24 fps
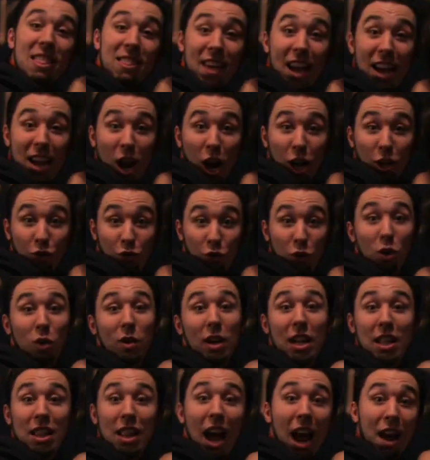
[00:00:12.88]
They are
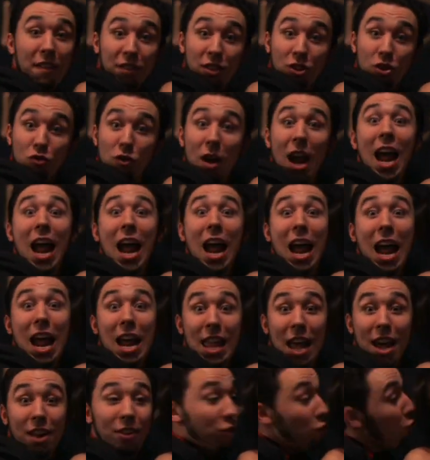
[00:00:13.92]
truly life's
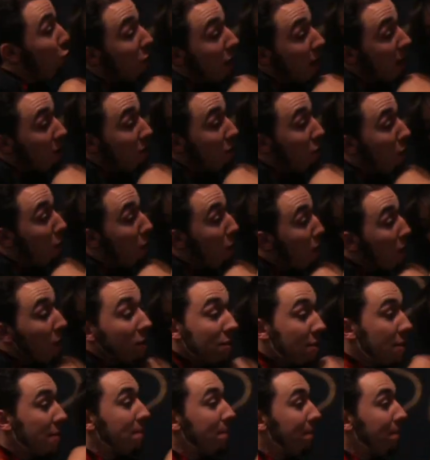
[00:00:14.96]
greatest resource.